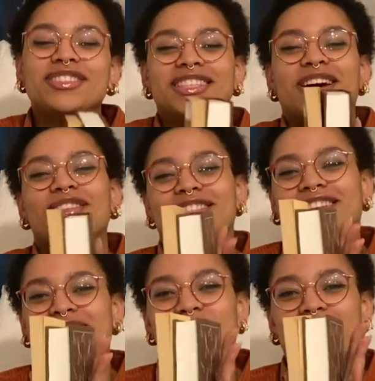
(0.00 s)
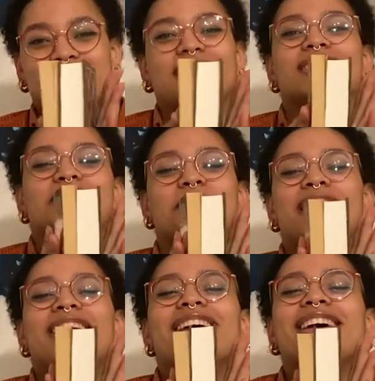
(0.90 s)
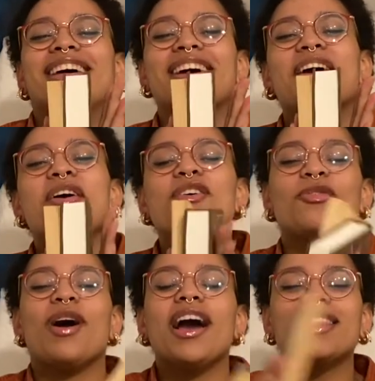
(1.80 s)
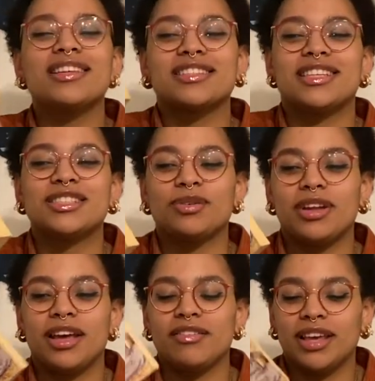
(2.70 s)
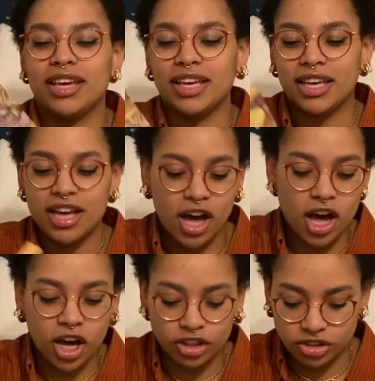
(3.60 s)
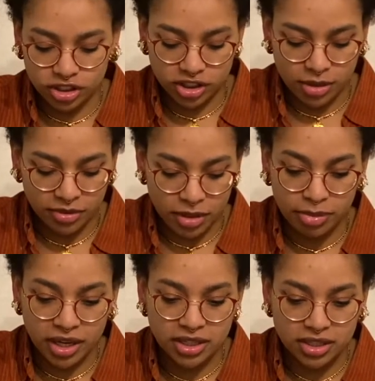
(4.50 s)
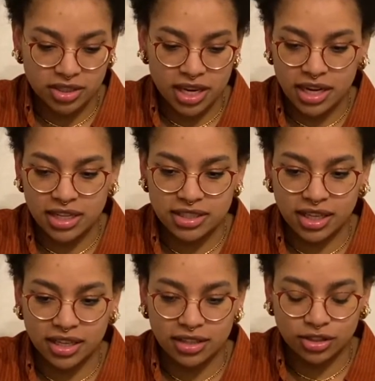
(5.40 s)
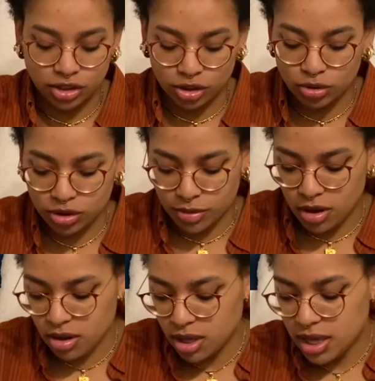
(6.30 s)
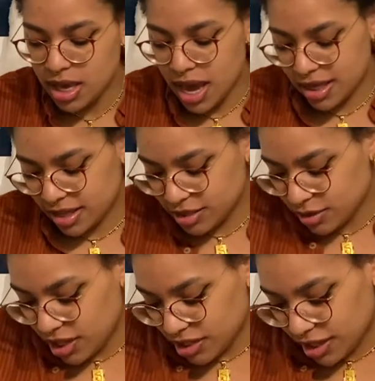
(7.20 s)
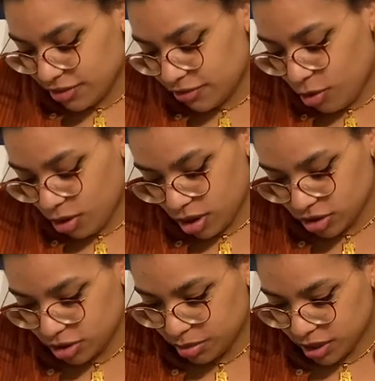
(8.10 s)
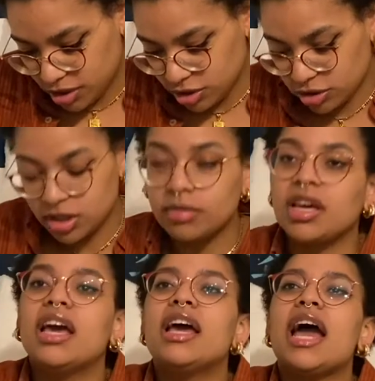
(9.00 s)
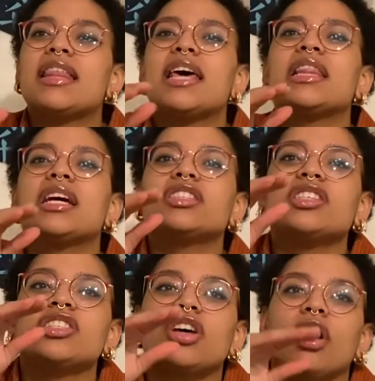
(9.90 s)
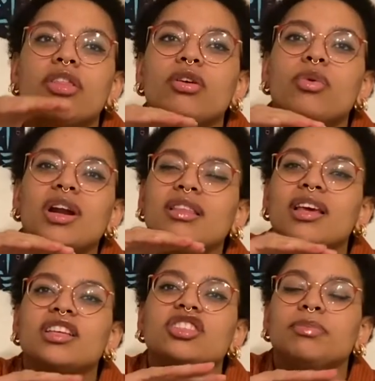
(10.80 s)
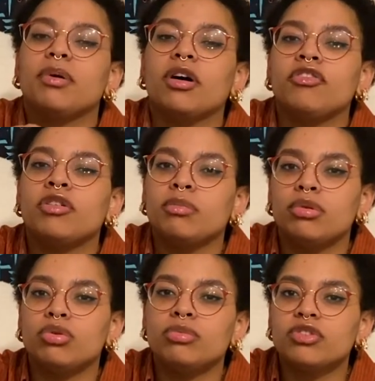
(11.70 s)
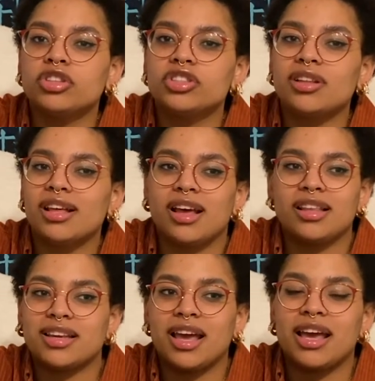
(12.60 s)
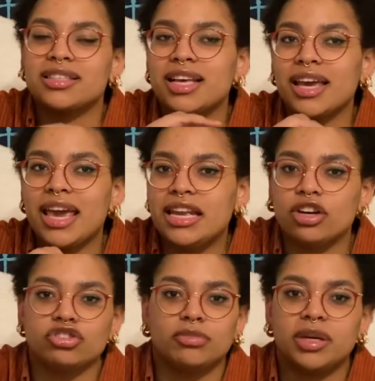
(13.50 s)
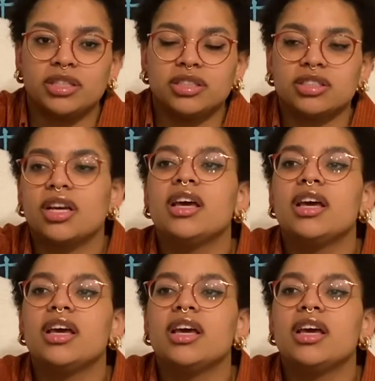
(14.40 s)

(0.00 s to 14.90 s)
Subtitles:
how this doesn't make sense to me? Why does this one have like 100 something pages and it's like so small? And this one has like 400 pages or something. And then there's this other one, I think it's a Puff and Bloom version that has like 800 pages.